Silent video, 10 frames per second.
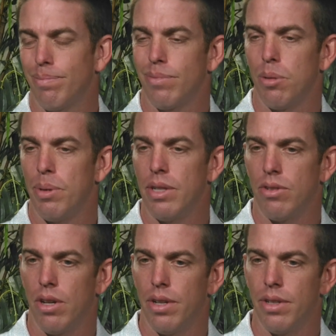Depends
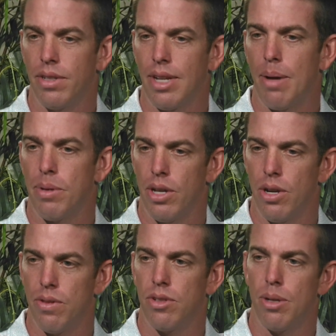on the time of
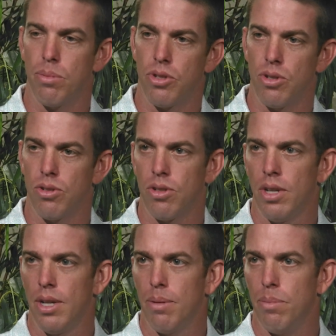year, the temperatures,
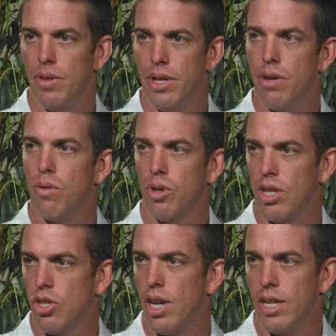but the interval can
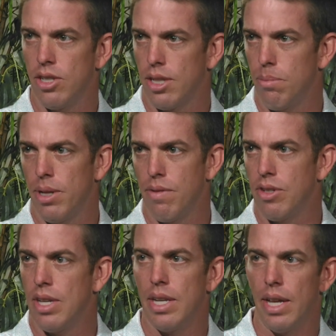change. It can be every
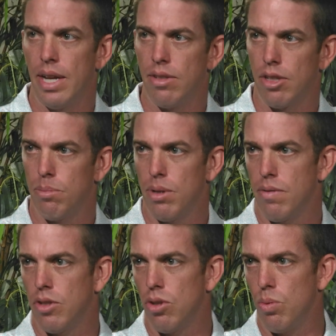10 days, it can be every
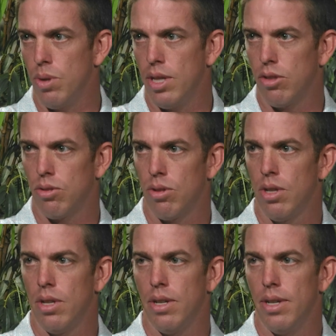2 weeks.
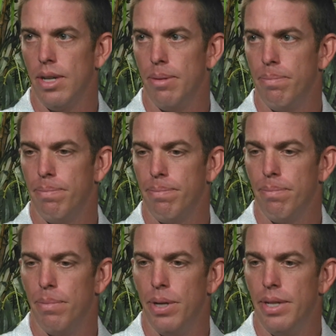
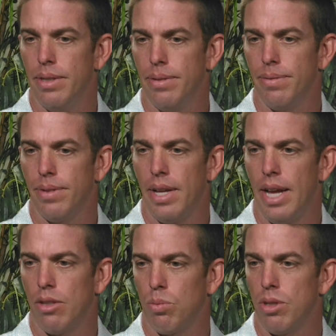But
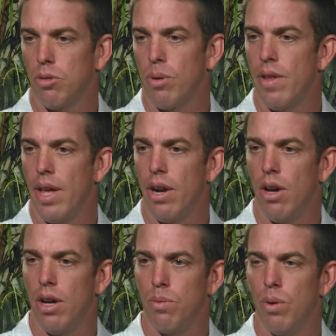as we spray that
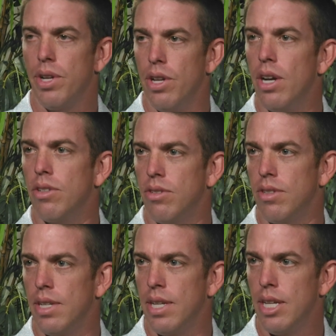on, what it does is
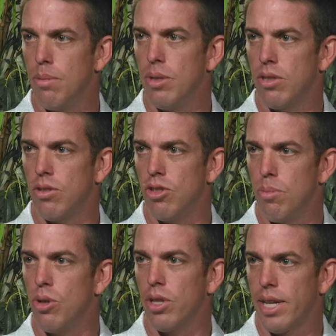it inhibits
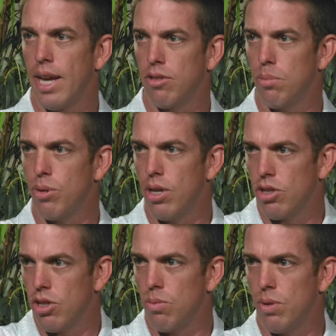gibberellic acid
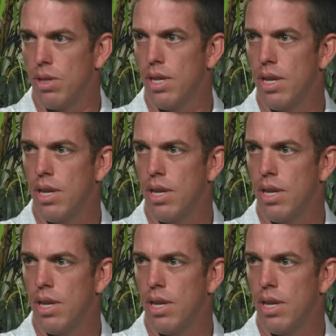production within